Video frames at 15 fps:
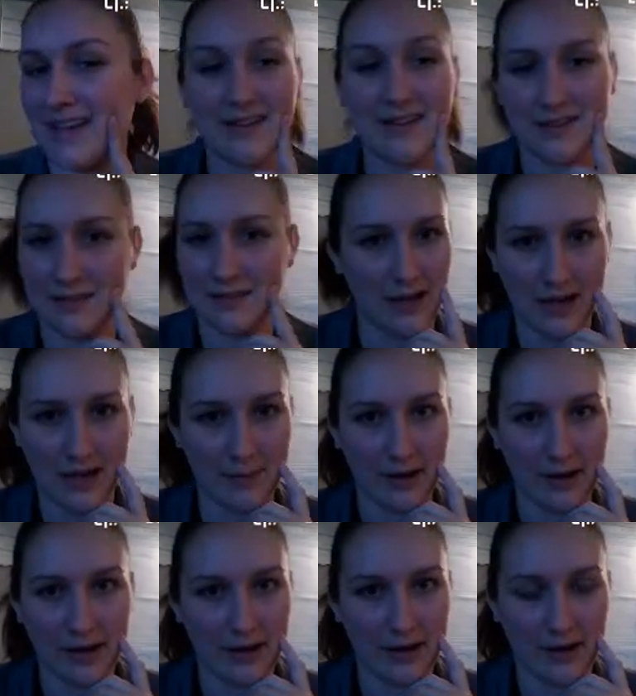It's not
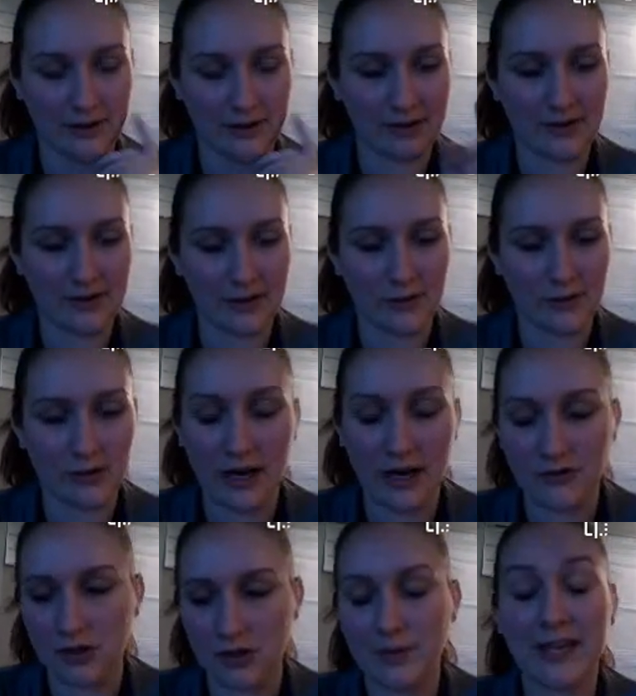about how to have a successful
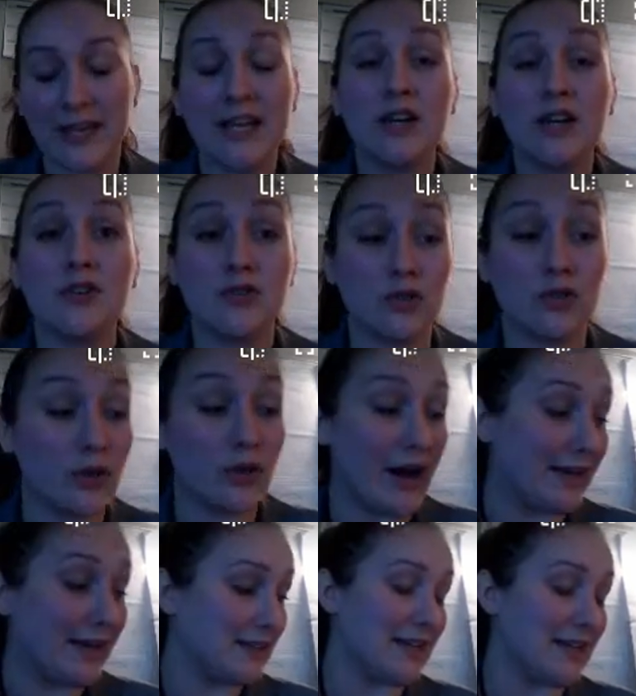classroom. Here is your
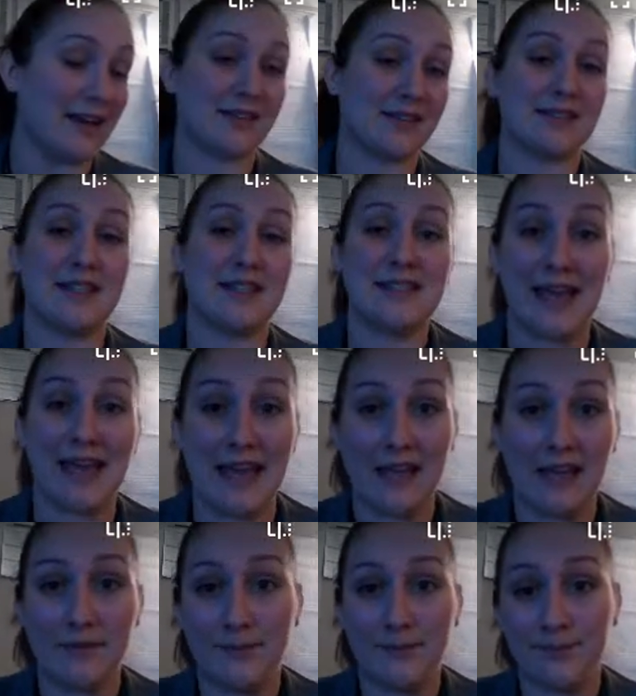writing task
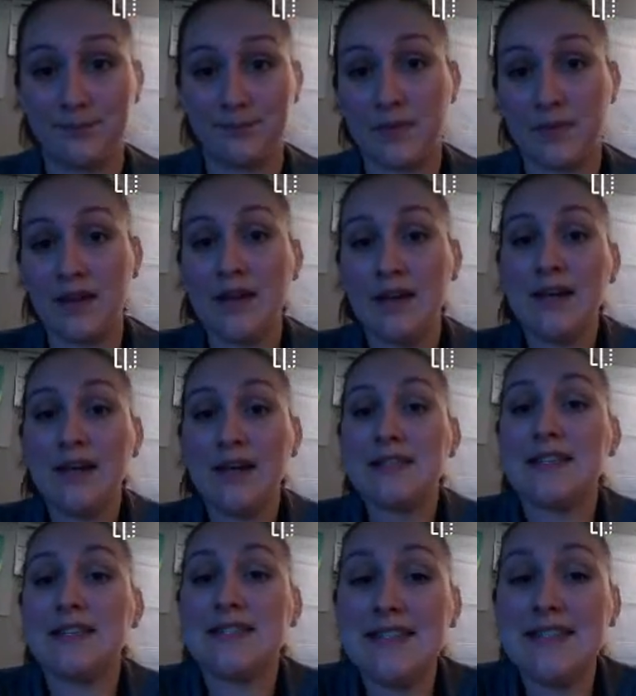today.
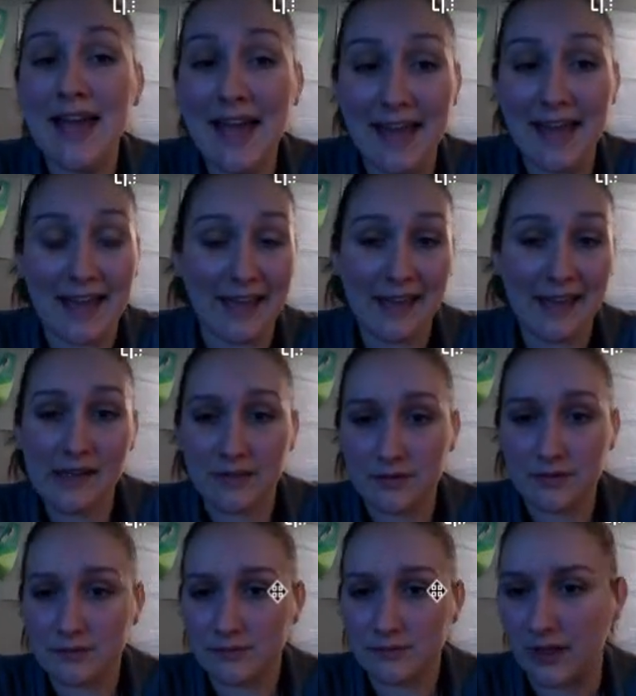Today,
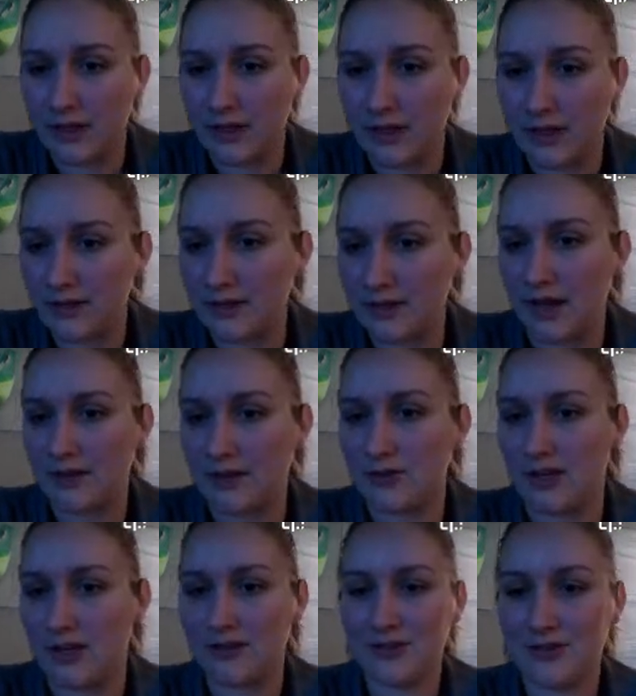if I can get the slide to
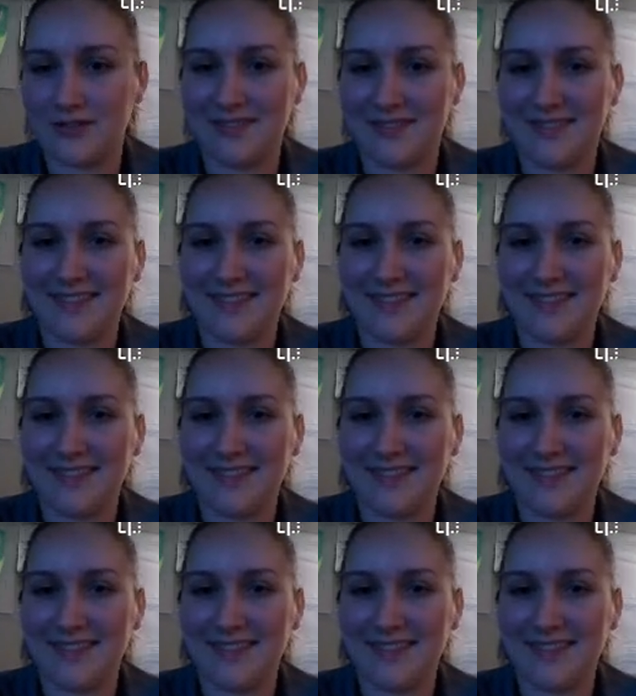change.